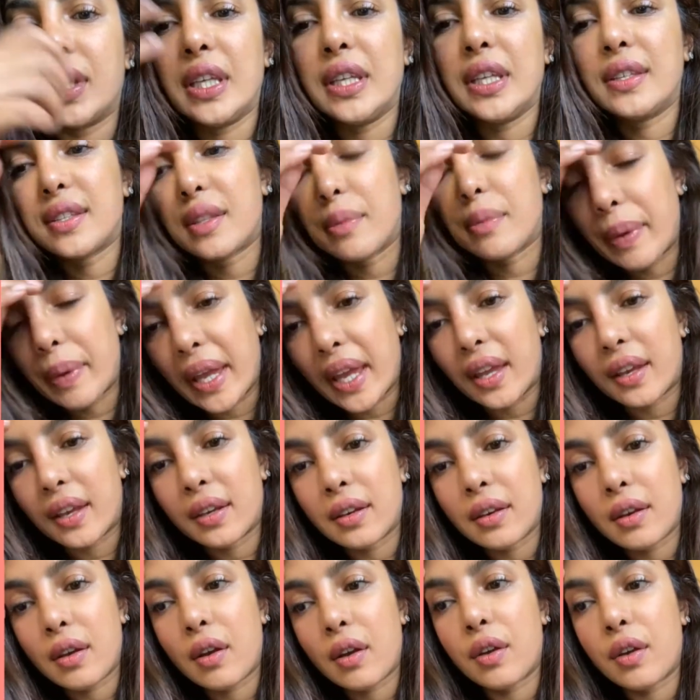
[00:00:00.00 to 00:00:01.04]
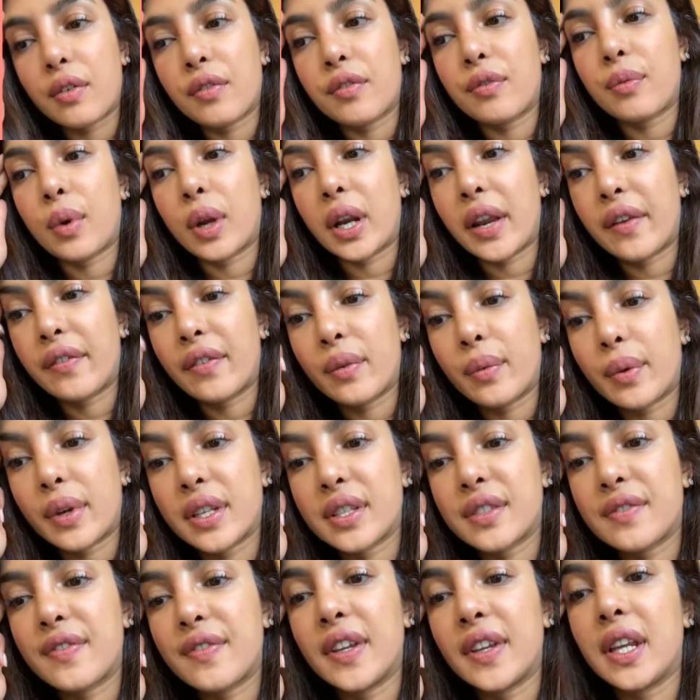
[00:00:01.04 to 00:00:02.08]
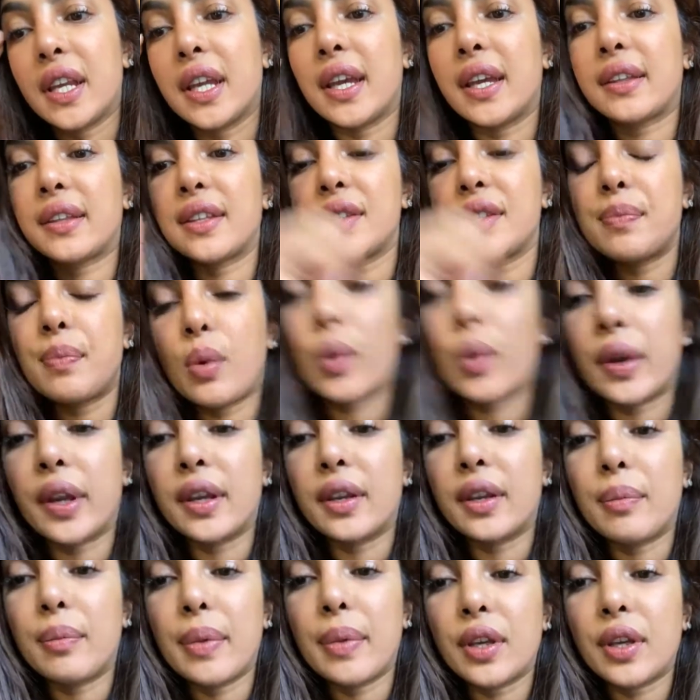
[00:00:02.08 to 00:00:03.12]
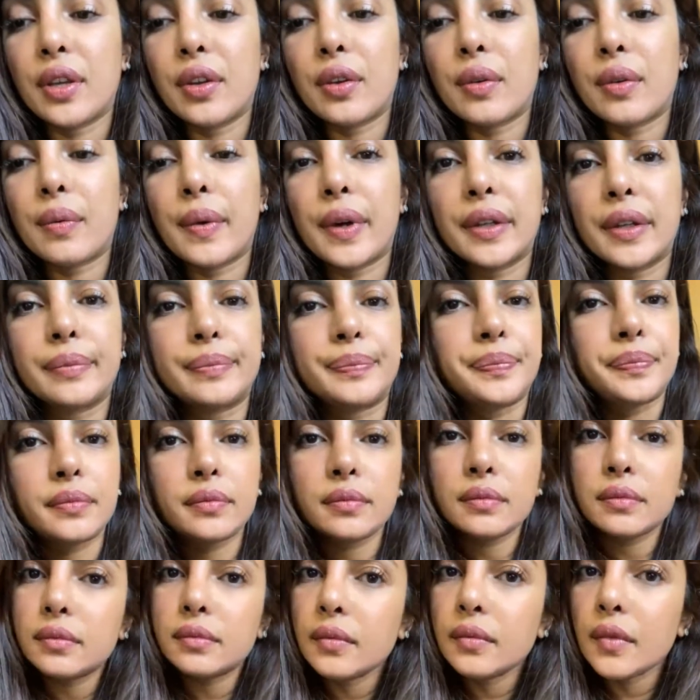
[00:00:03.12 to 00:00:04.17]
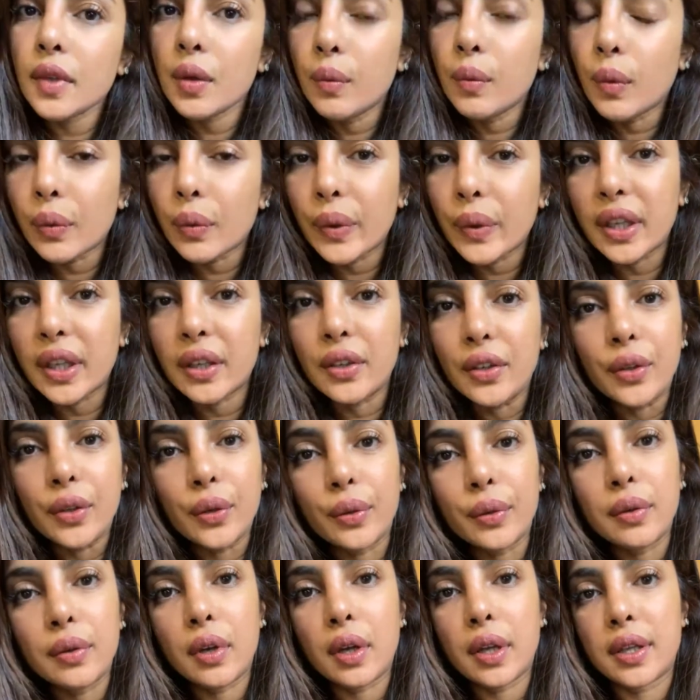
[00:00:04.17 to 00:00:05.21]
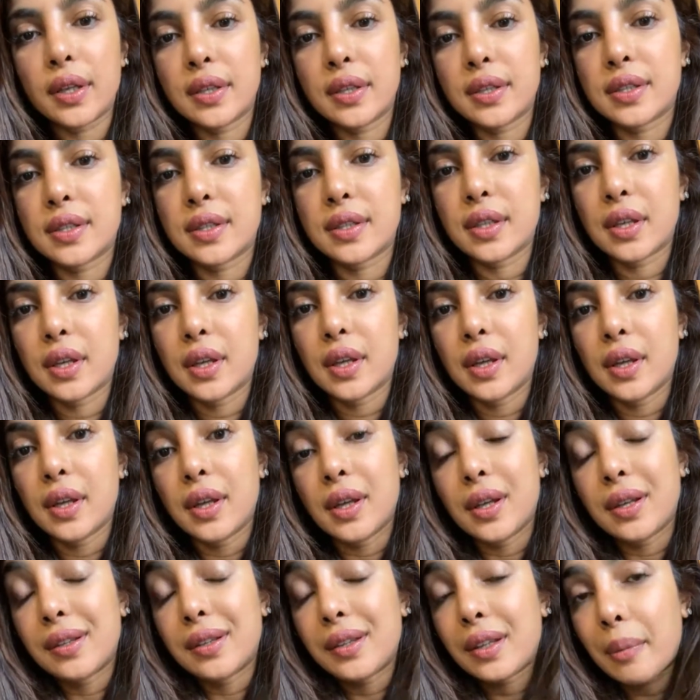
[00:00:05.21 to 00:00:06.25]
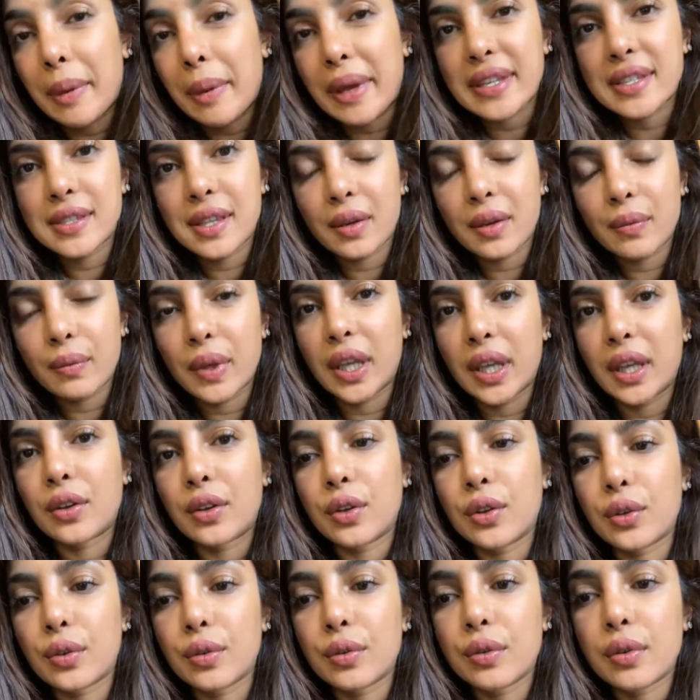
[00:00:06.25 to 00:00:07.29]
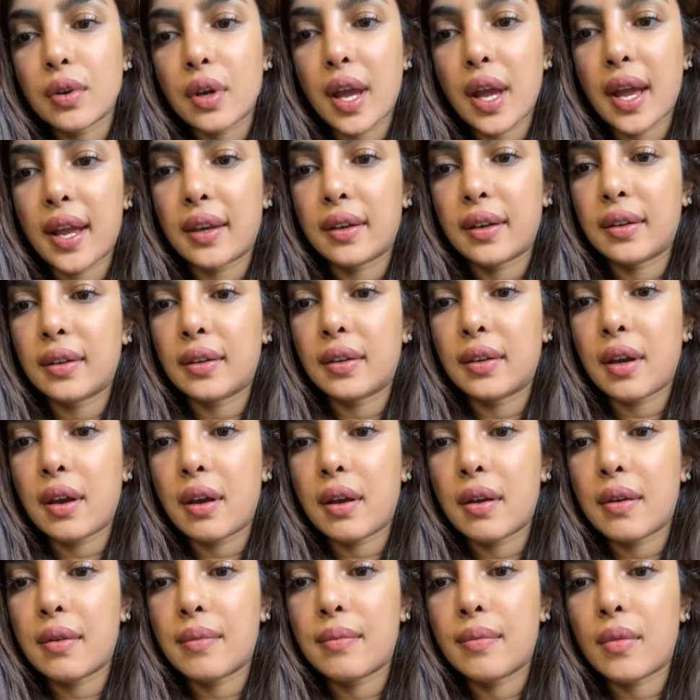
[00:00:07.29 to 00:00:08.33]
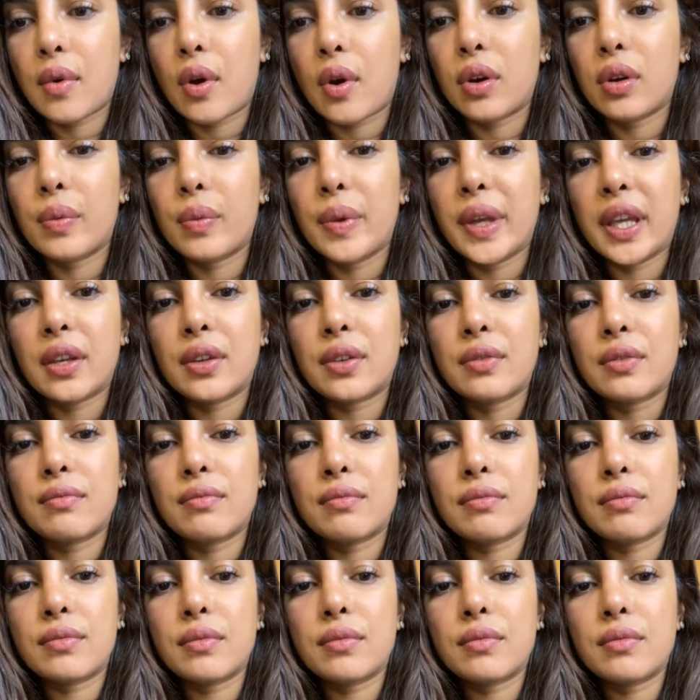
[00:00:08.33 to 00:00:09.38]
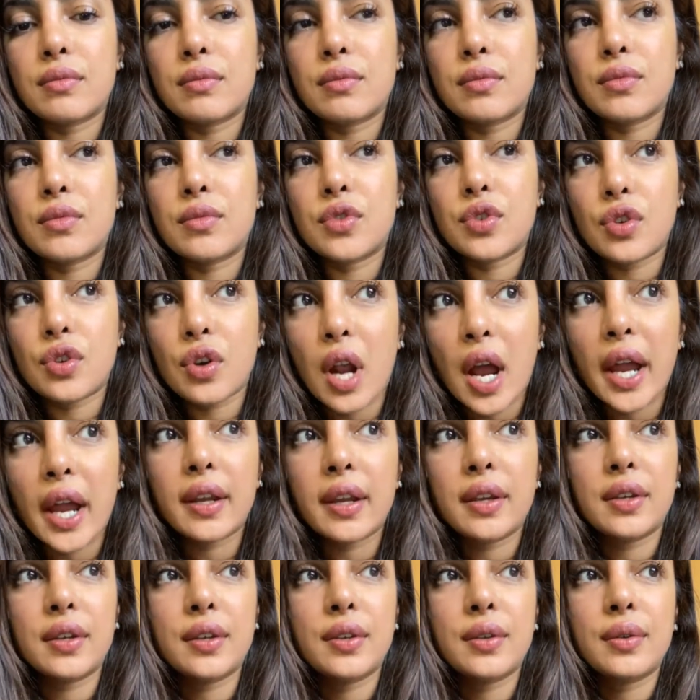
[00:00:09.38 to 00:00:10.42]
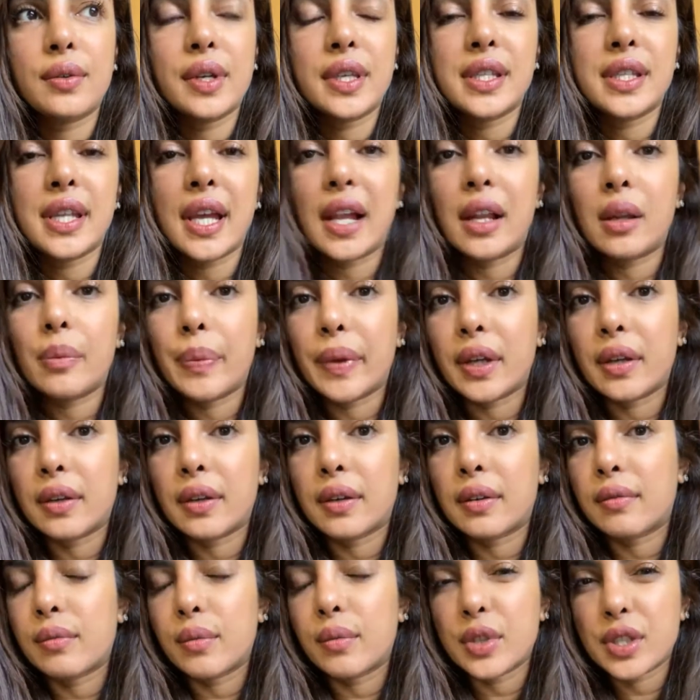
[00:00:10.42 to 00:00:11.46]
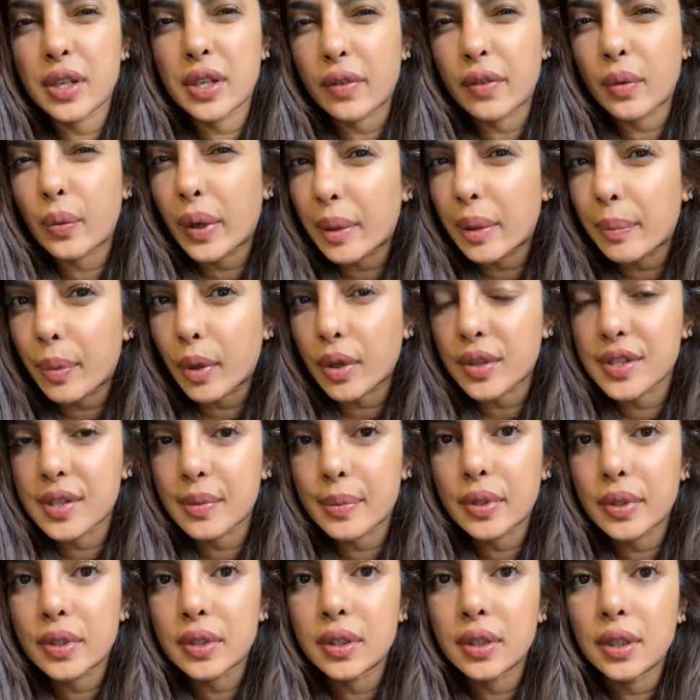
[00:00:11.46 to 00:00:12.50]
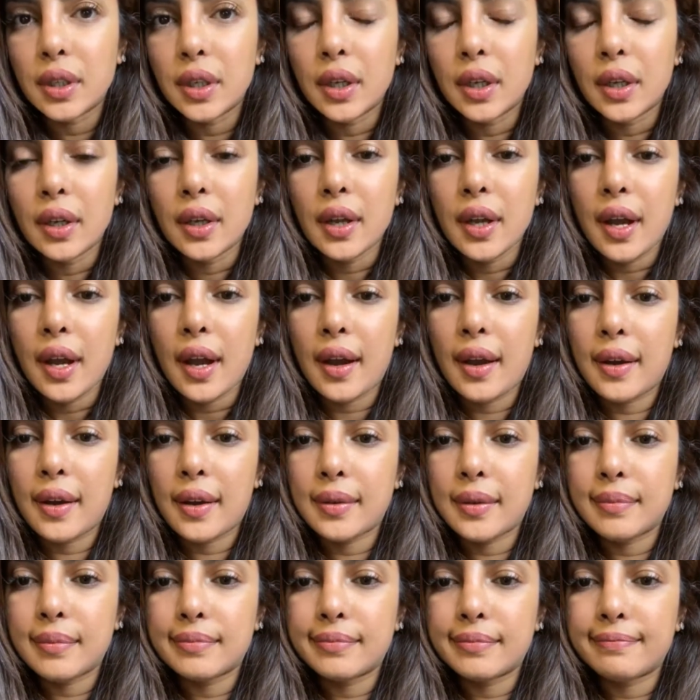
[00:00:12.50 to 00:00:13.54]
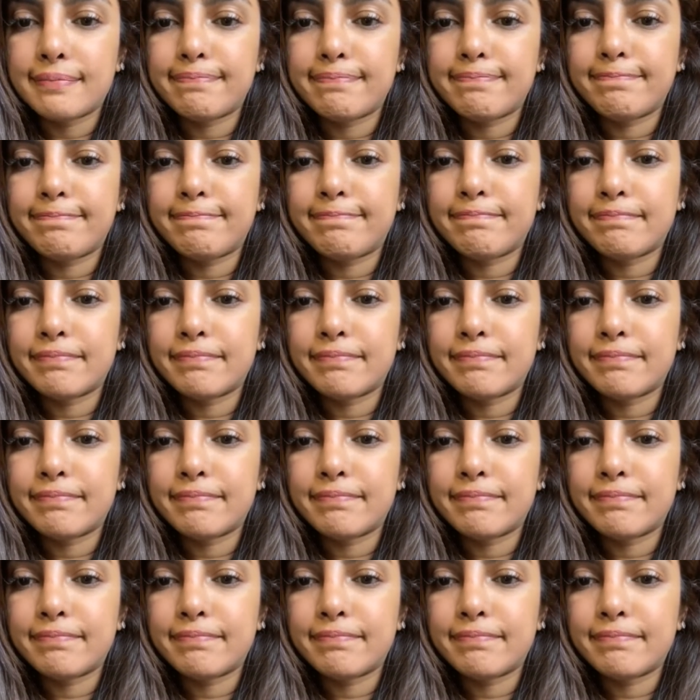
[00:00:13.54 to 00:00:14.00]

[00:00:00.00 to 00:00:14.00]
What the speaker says: ease the pain of what everyone is feeling at this point. But you know what? What we can do is the best that we can do, and all we can try to do is help in whichever way possible. The